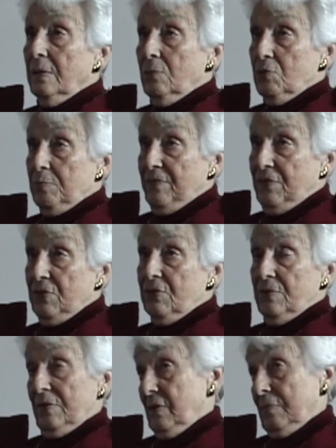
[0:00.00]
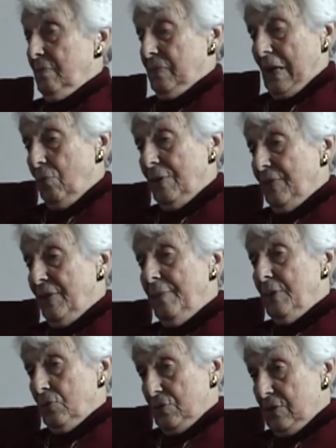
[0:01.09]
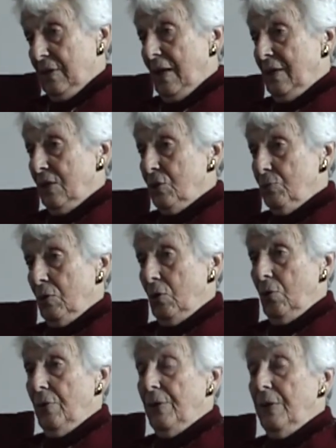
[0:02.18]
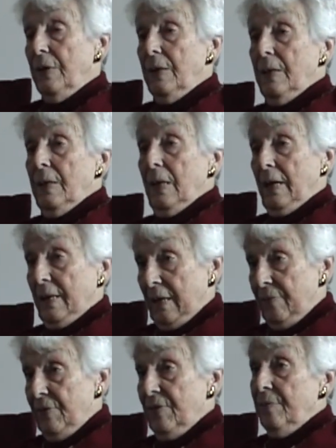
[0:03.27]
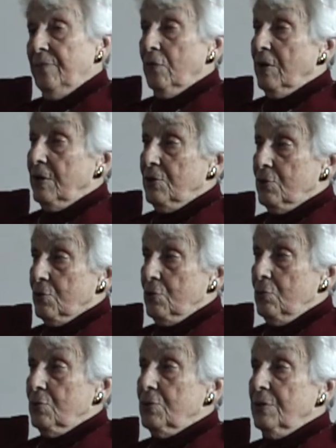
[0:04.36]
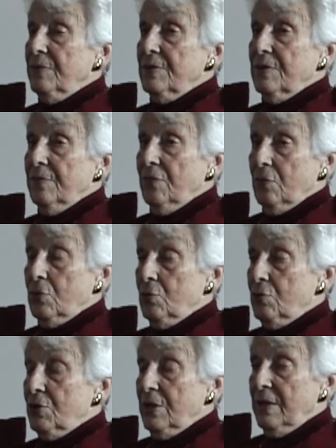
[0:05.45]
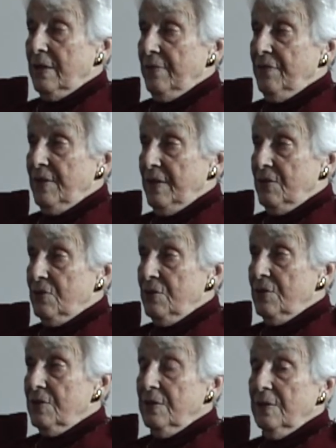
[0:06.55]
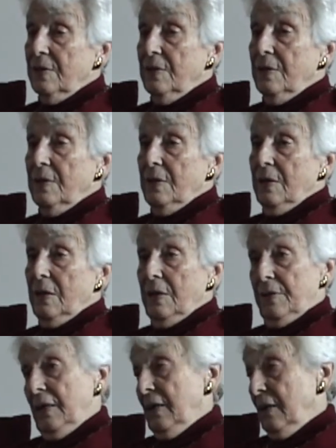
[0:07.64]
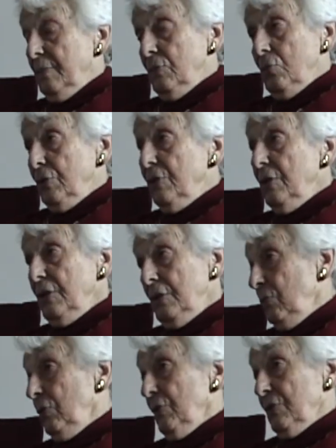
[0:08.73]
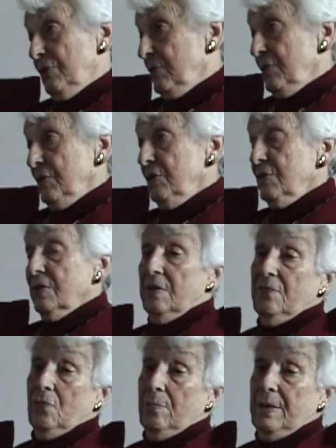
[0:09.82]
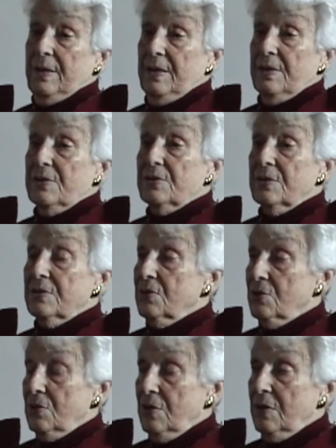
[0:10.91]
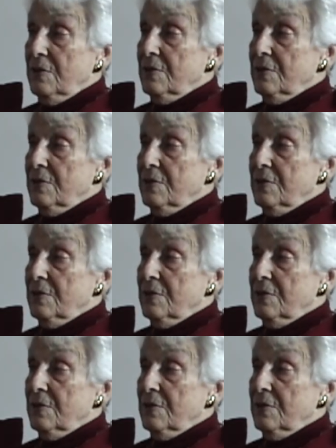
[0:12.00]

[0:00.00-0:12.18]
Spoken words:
It was my first. I went there because the trials were on. I covered them for Religious News Service and for the Jewish Telegraphic Agency. And then I came to Italy and worked since then for many years as a journalist.